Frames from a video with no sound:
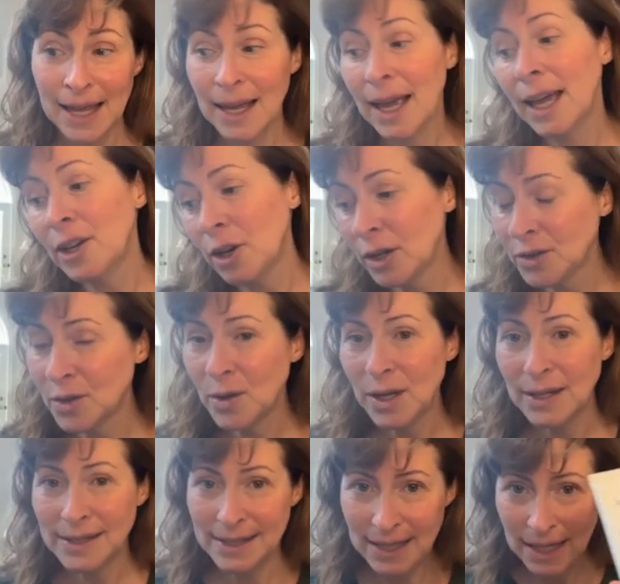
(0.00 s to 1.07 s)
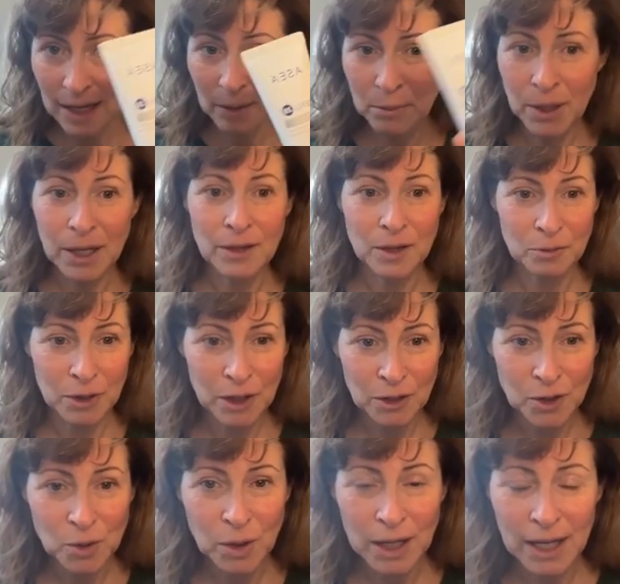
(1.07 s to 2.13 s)
and also the ASEA. But the
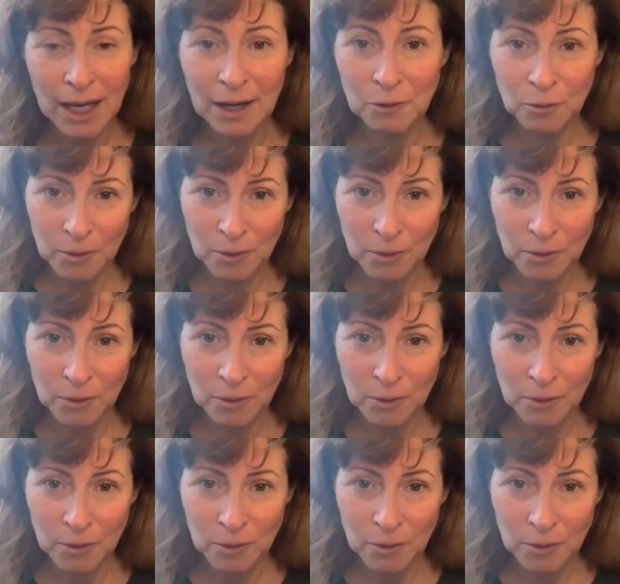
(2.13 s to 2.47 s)
RENU 28